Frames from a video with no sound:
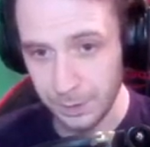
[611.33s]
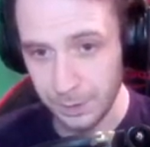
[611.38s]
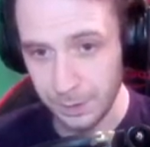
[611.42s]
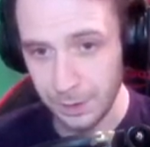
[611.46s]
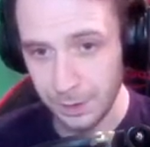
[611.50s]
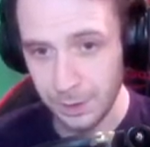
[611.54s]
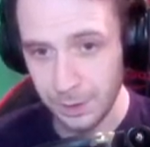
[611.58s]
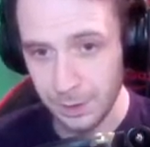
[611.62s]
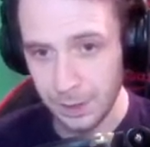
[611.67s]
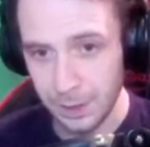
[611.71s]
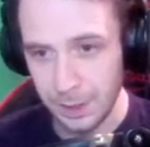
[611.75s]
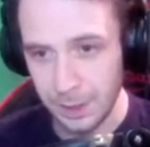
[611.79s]

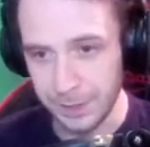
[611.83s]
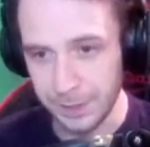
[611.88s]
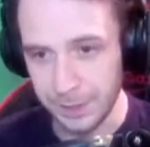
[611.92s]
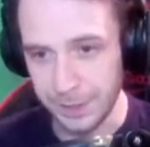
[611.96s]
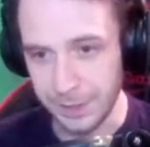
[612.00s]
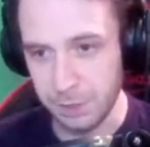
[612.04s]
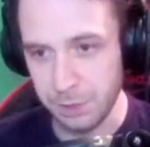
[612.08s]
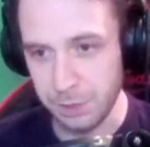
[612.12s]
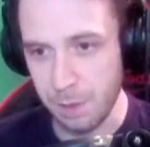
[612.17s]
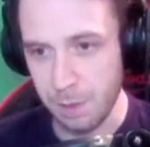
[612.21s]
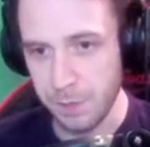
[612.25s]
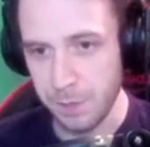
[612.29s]
And that's why we
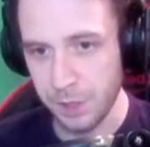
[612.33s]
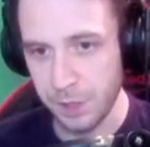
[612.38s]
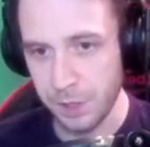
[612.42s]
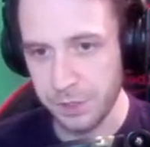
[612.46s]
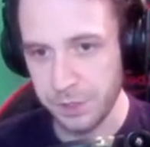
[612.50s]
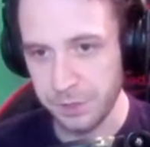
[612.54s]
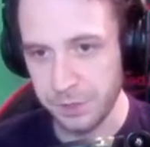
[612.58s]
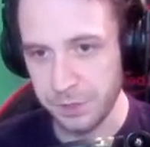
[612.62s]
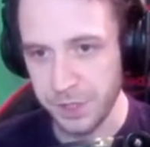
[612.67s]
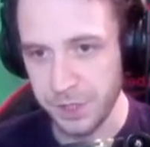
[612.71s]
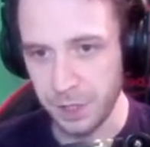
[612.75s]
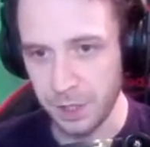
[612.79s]
also
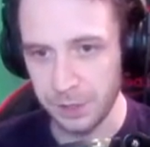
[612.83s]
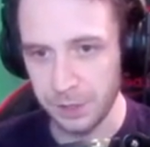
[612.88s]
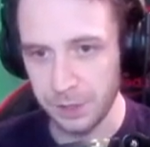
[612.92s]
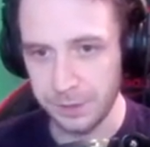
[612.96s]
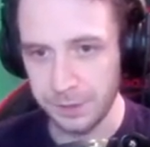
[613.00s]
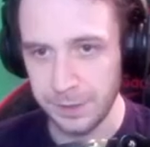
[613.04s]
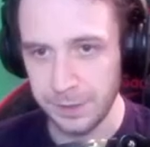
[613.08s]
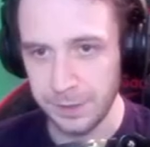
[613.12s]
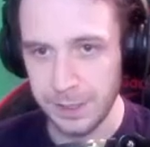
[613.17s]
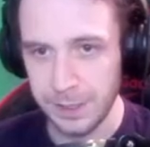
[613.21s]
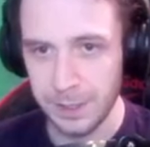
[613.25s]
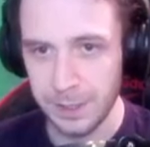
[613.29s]
taunt
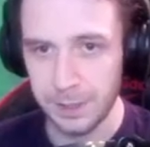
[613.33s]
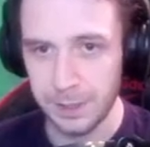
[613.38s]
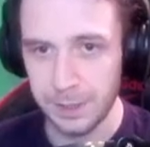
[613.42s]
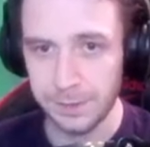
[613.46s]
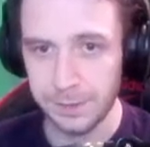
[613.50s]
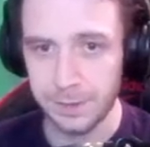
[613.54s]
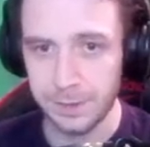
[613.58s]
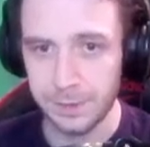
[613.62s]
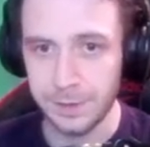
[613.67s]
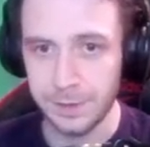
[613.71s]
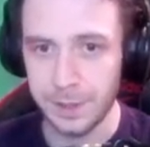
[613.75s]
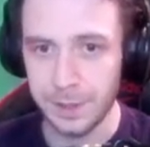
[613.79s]
the
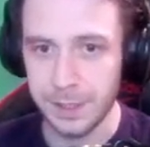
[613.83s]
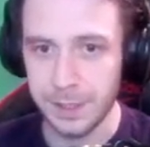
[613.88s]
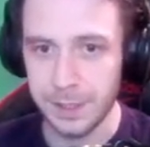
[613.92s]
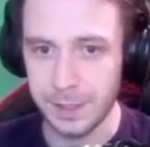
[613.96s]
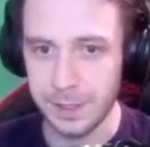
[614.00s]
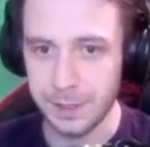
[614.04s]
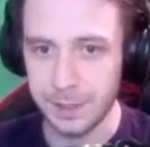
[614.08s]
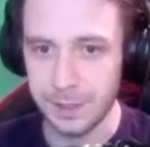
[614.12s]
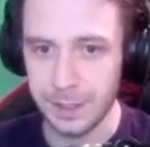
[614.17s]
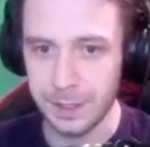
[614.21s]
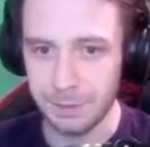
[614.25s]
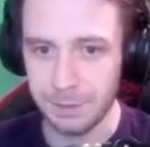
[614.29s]
kitty there
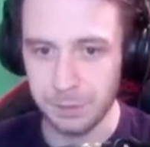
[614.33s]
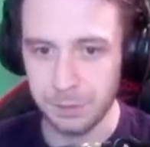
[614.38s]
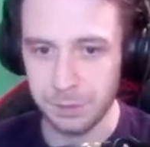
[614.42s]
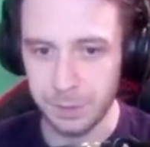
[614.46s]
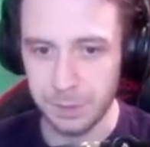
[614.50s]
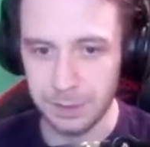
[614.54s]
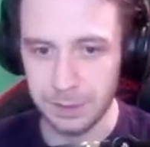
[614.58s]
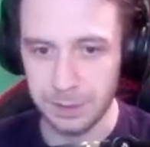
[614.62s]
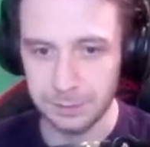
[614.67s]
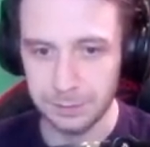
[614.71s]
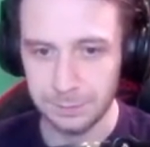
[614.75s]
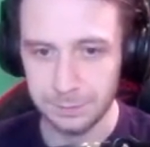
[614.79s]
as well.
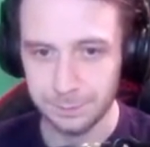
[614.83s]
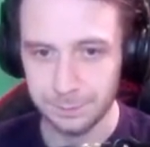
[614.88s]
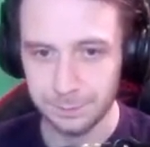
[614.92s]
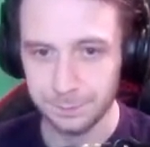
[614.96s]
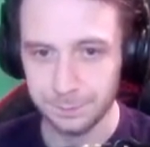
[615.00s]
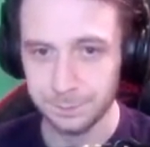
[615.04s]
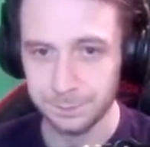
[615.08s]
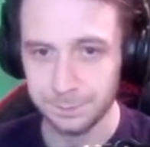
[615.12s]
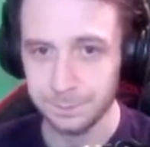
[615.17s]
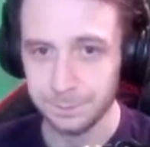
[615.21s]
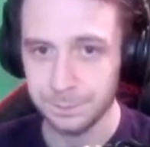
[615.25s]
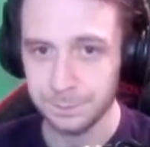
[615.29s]

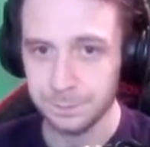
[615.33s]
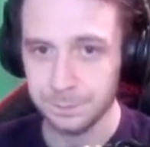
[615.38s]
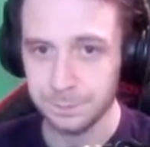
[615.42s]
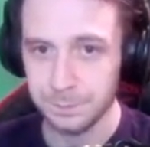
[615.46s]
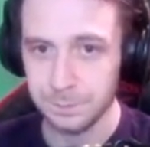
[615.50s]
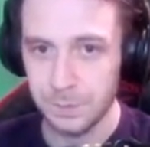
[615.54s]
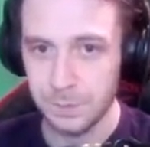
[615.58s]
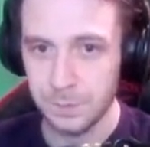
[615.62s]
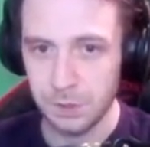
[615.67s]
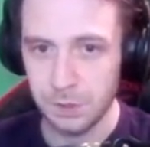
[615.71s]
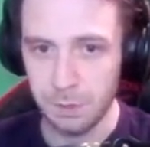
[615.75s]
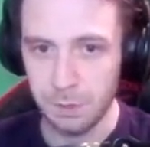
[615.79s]
So we
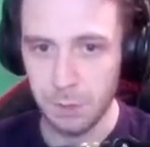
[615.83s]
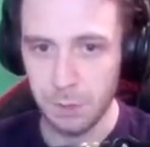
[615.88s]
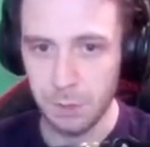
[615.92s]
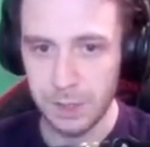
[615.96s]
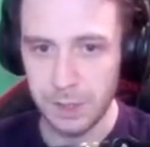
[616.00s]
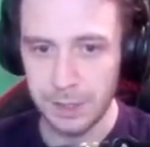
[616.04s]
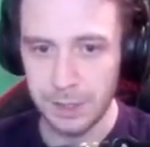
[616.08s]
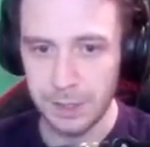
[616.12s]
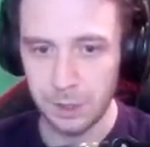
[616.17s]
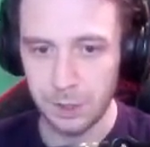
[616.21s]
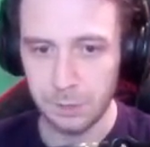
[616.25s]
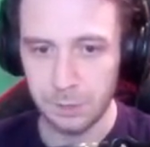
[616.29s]
want to get up
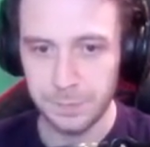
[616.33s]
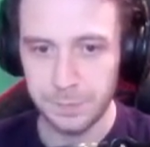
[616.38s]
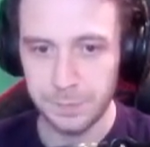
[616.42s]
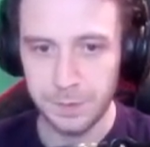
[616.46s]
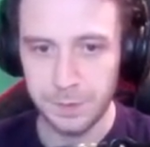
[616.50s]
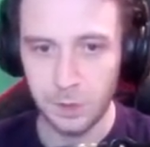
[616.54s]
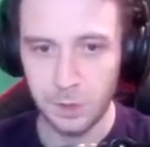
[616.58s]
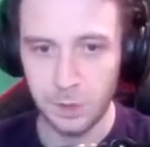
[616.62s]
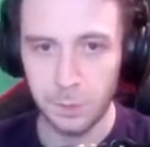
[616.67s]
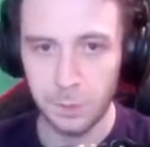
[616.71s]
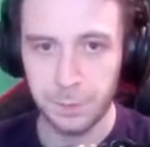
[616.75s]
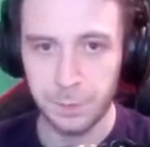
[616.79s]

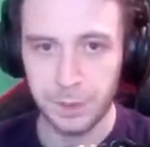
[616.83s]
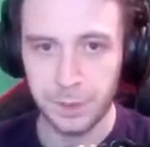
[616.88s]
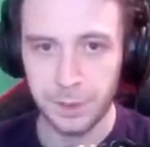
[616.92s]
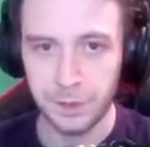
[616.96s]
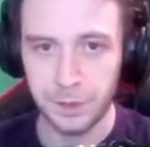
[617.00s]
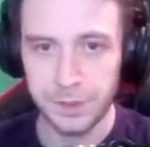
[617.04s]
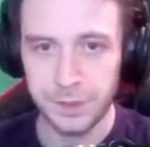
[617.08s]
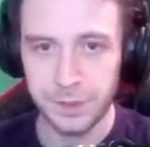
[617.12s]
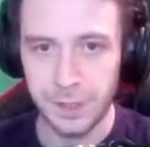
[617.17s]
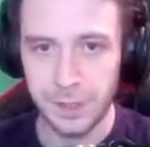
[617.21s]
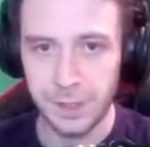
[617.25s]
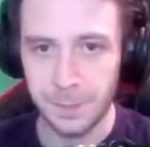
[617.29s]
the top
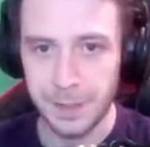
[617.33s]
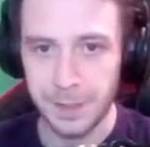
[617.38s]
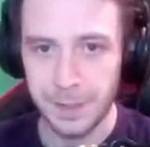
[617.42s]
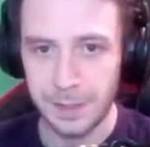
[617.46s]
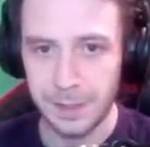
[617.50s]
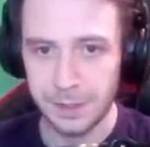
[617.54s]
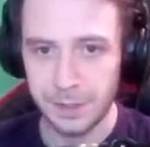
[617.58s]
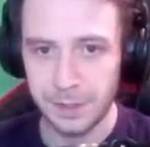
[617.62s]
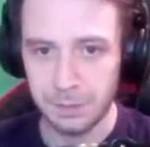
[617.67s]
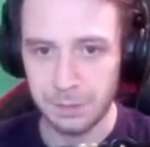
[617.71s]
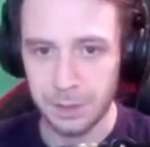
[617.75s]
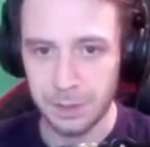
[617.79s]
here so we
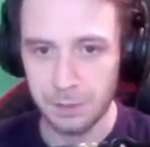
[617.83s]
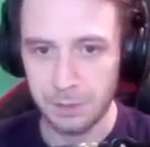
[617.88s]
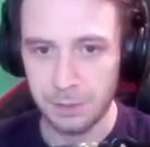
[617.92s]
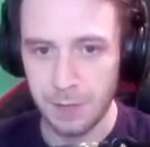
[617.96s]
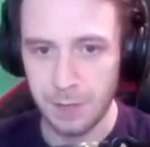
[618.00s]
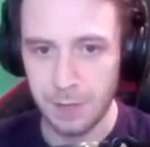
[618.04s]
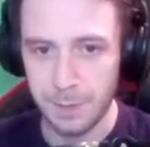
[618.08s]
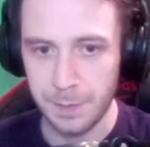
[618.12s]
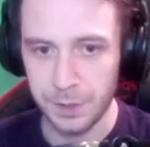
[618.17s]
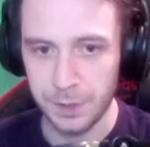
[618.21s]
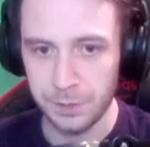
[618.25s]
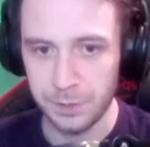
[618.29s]
can grab
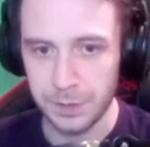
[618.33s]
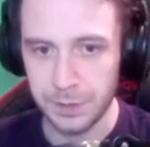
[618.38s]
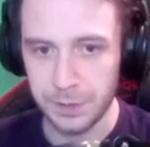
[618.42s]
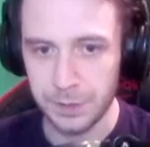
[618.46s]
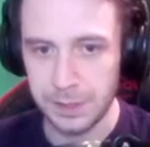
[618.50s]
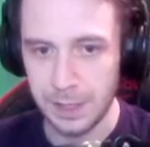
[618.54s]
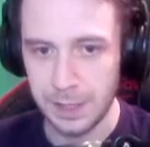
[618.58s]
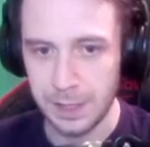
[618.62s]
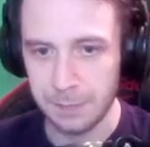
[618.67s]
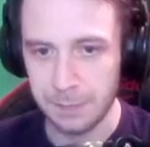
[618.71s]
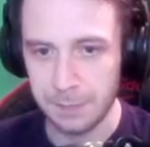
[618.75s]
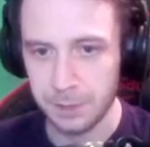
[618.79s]
another key item
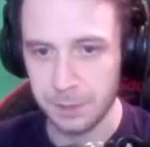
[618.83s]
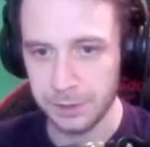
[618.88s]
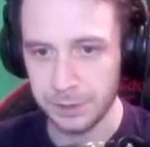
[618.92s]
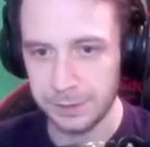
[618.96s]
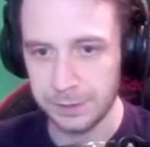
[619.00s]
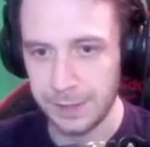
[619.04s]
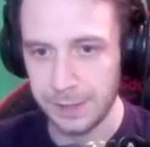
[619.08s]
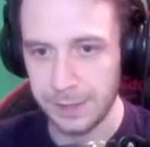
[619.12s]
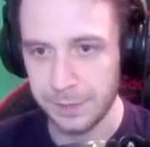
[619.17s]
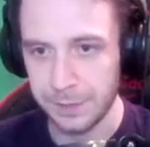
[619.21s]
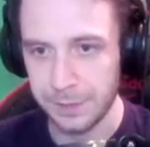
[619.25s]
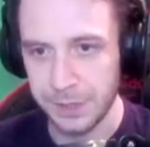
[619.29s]
called the Death
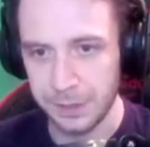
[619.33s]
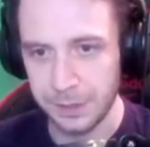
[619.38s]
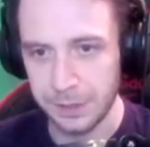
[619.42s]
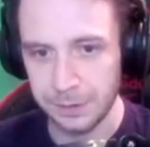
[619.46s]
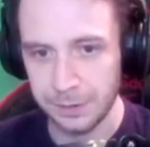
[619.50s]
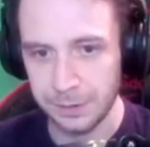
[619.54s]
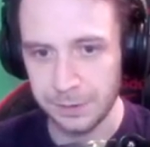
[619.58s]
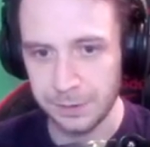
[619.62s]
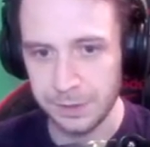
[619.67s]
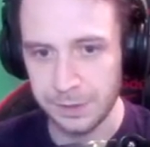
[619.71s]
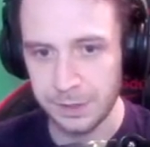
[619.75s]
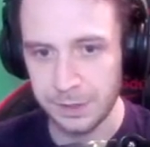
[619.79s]
Sentence,
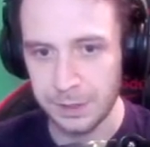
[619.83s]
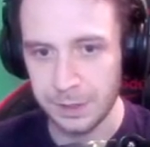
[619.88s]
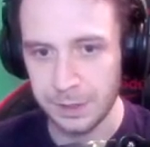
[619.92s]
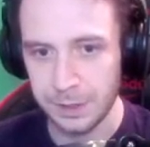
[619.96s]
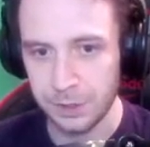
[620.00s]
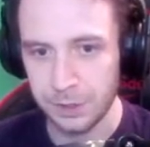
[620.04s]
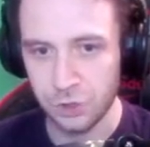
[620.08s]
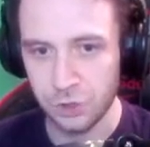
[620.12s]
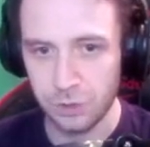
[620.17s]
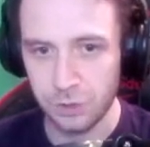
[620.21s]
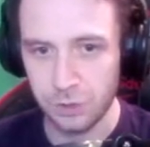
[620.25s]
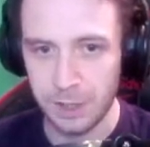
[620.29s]
and straight
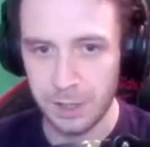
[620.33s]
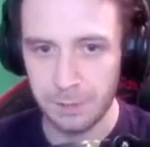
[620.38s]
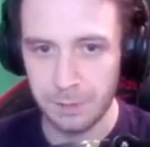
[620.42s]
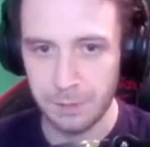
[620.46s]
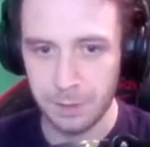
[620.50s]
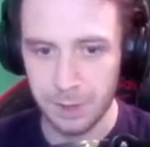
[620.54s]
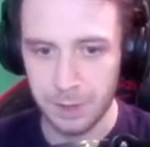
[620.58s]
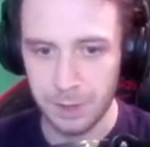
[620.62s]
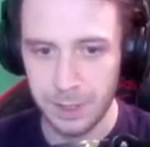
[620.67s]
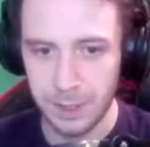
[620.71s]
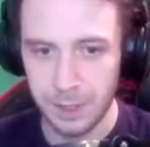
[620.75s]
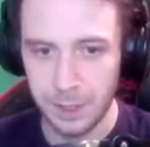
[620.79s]
away we're going to
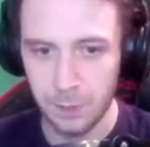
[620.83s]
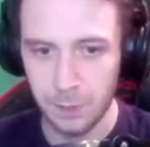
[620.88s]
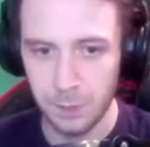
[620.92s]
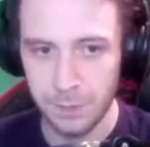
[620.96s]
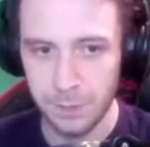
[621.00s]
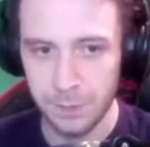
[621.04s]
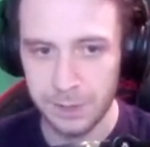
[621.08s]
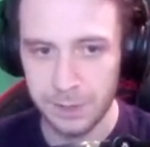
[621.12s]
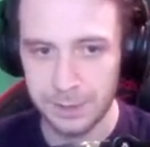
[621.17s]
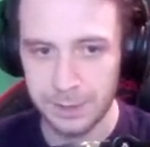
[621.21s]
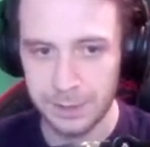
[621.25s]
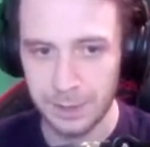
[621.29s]
Helm Break
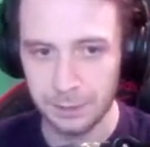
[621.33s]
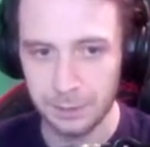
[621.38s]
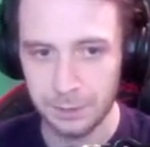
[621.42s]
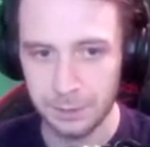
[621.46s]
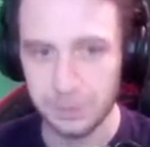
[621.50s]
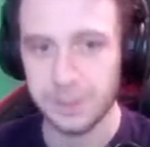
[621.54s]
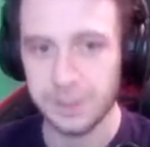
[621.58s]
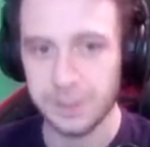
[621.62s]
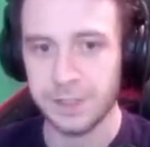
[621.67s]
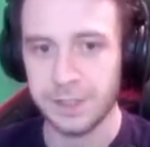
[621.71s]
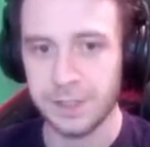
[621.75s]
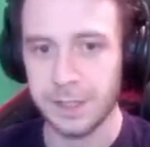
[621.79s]
down,
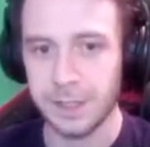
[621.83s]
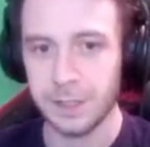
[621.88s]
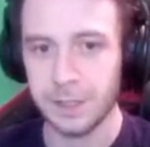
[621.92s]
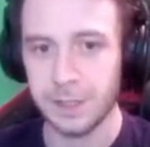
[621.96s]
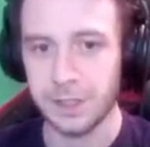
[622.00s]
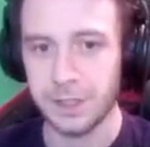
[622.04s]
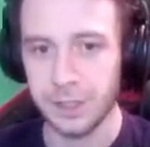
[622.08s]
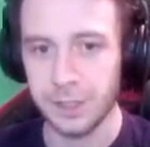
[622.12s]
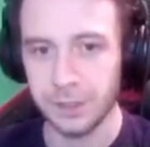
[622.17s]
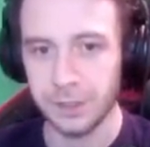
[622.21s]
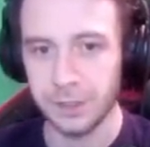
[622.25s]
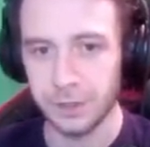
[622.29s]
Stinger to the
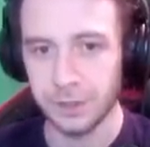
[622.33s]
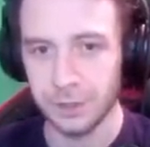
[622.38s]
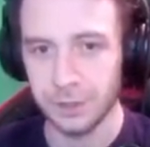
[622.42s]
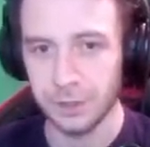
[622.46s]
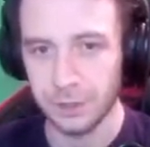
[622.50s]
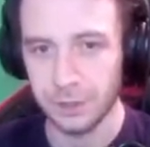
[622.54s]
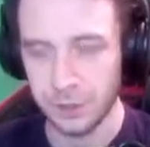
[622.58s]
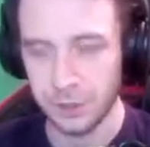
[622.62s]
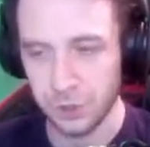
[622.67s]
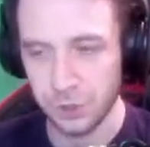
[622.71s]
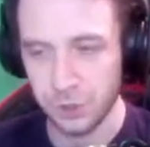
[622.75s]
door, and straight